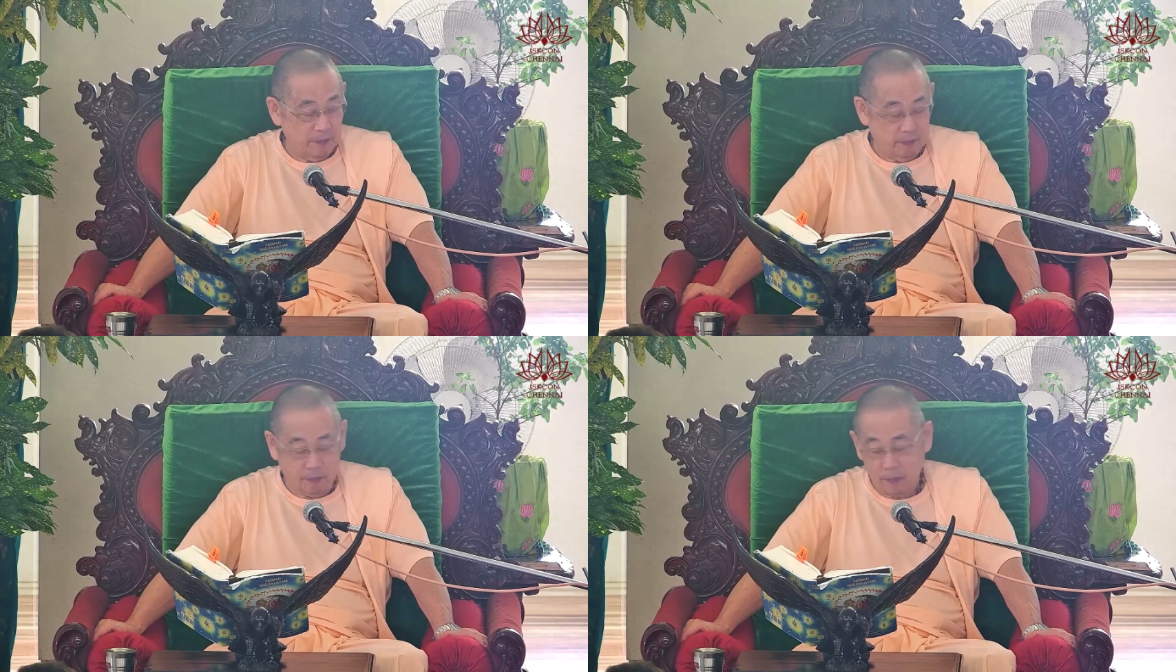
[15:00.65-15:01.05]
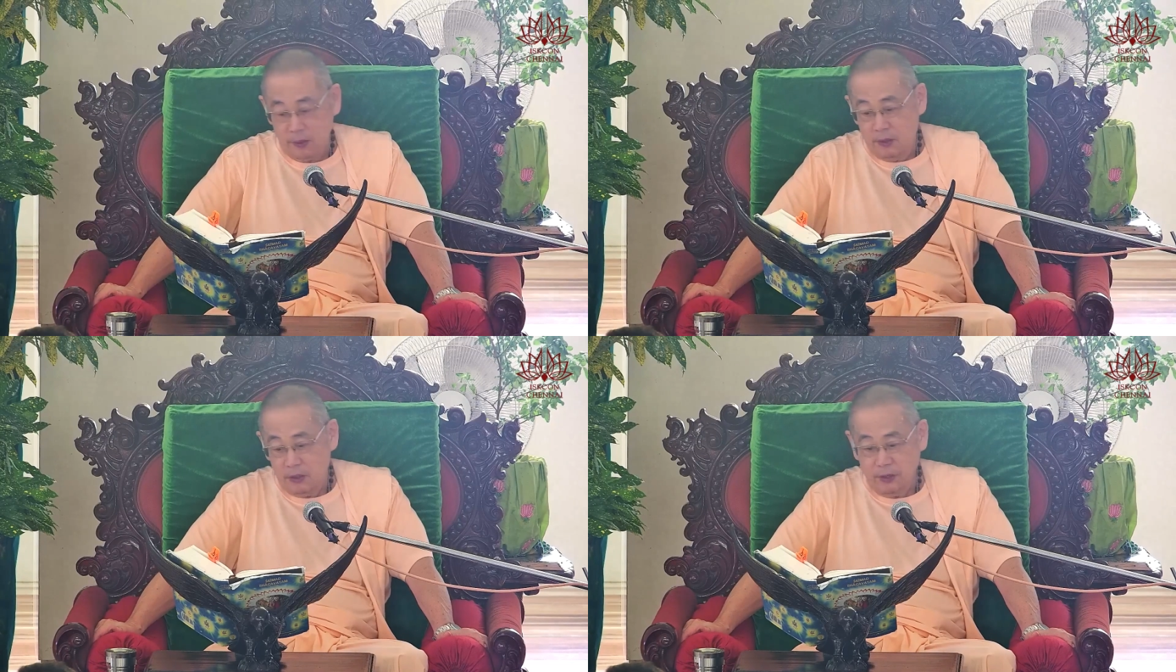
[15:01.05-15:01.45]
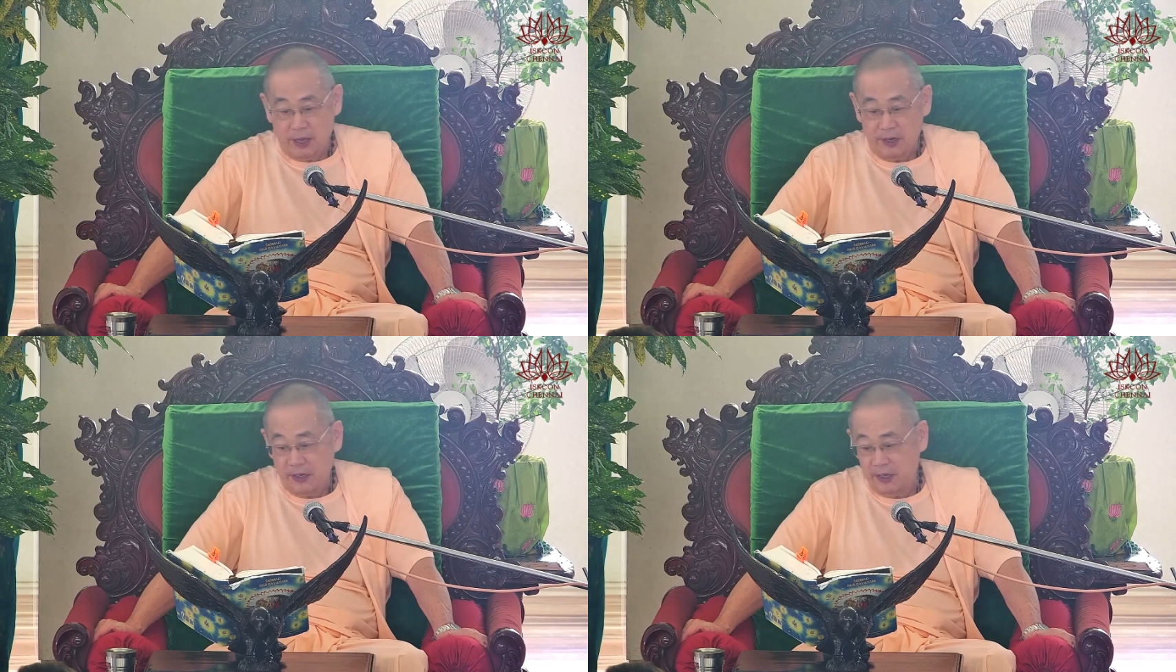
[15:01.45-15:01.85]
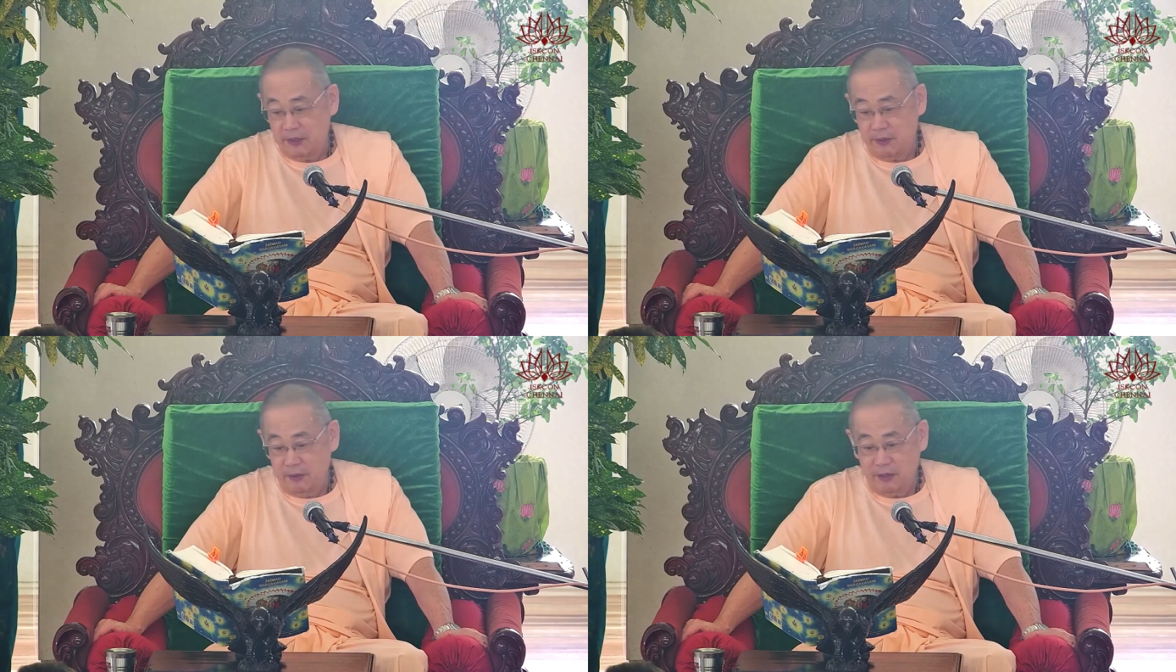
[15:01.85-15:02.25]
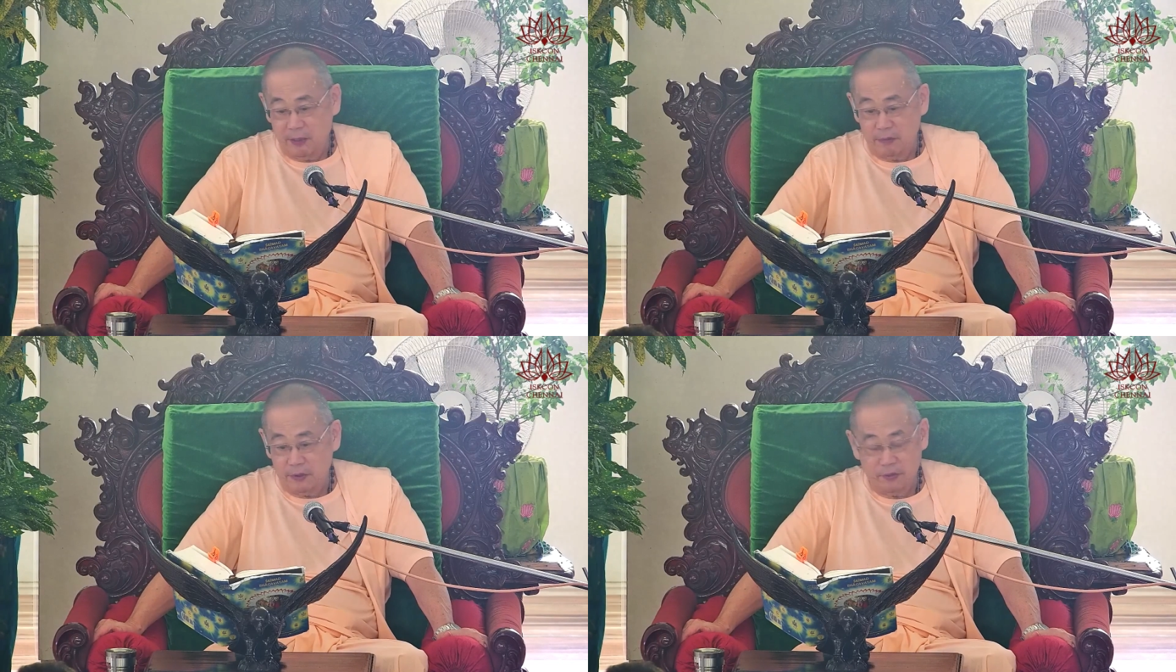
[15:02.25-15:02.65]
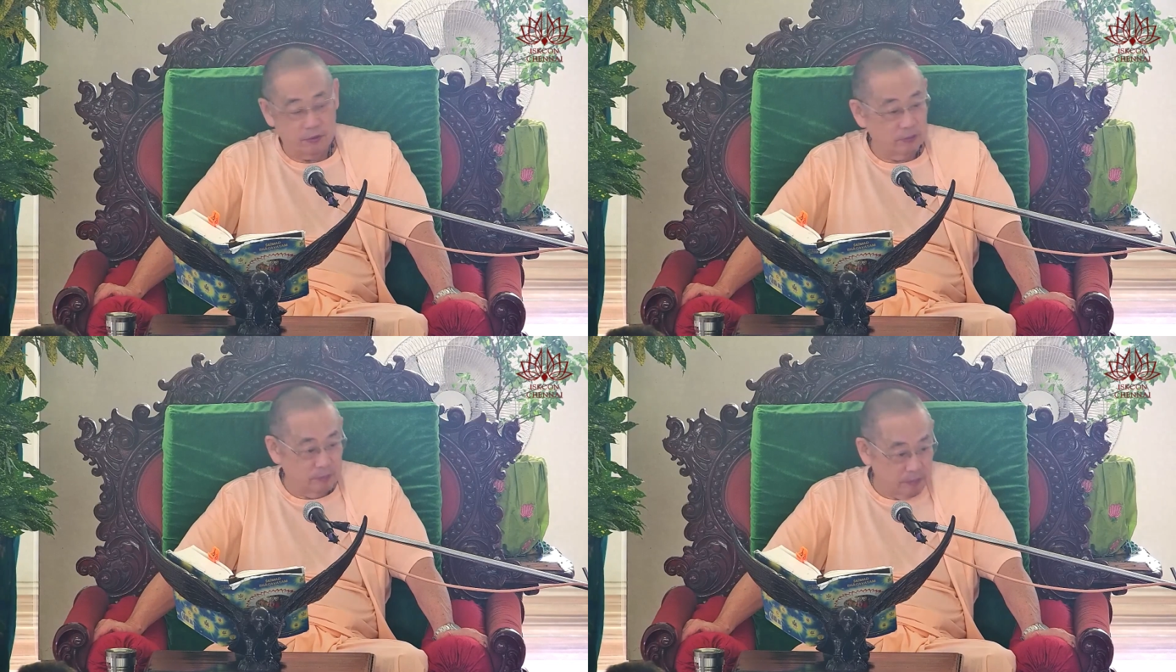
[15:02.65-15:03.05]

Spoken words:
Hmm? So that again comes through